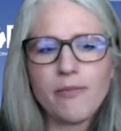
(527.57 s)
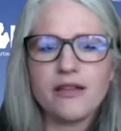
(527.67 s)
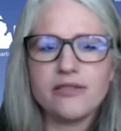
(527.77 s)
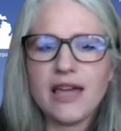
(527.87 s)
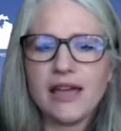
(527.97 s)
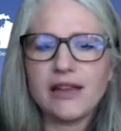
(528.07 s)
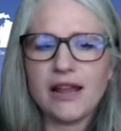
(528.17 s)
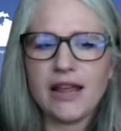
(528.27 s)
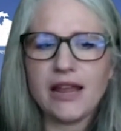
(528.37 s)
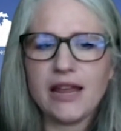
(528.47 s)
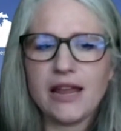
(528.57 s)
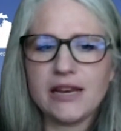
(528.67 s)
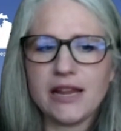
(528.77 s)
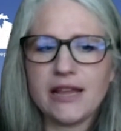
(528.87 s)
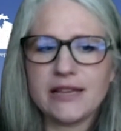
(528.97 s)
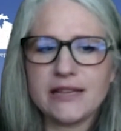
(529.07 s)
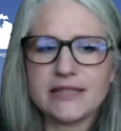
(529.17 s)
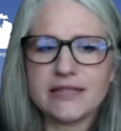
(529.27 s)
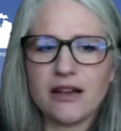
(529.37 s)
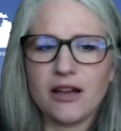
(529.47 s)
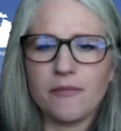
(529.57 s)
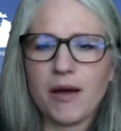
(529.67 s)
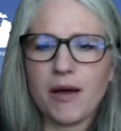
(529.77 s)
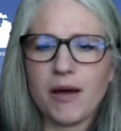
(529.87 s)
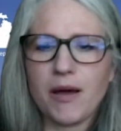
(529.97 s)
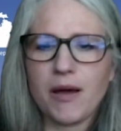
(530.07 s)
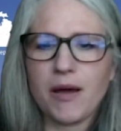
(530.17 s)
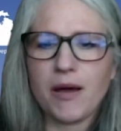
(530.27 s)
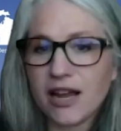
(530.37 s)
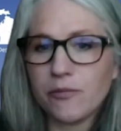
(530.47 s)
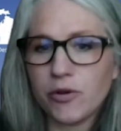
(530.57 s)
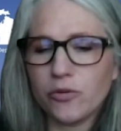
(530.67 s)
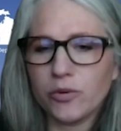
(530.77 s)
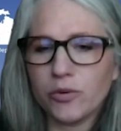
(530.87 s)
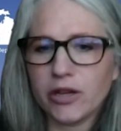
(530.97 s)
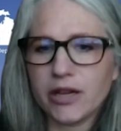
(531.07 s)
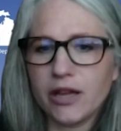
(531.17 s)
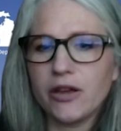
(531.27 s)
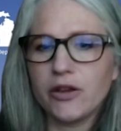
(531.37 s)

then it is about that time you really